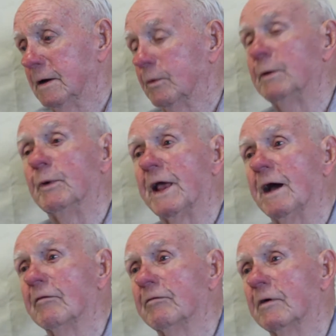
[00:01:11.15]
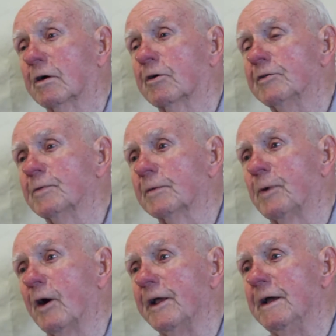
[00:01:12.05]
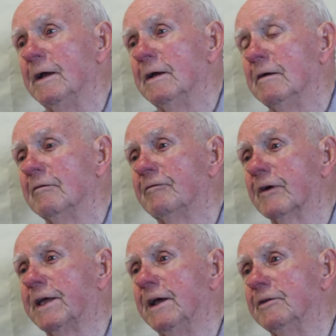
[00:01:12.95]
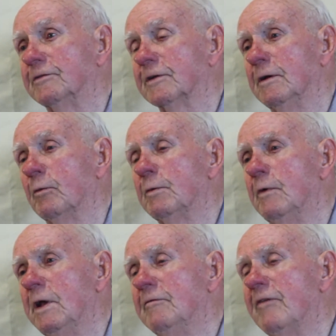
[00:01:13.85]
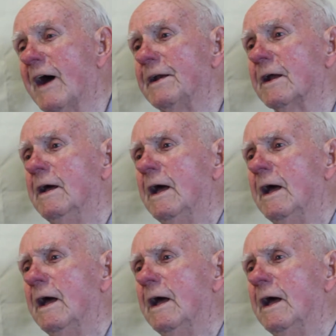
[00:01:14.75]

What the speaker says: we would have a Christmas party for kids, and we'd invite